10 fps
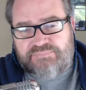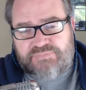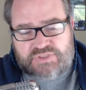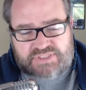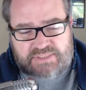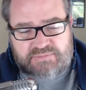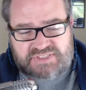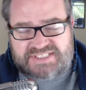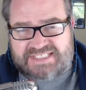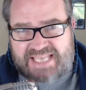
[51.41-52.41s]
just there was a
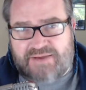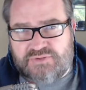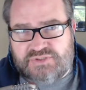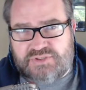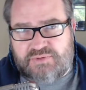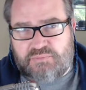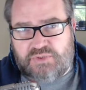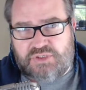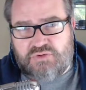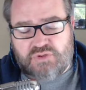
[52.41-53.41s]
sound to it when
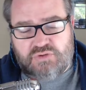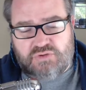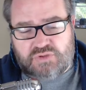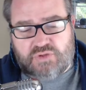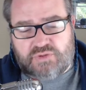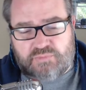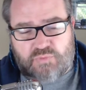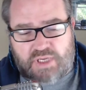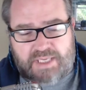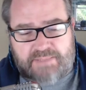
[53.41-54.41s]
you knew you'd got them right,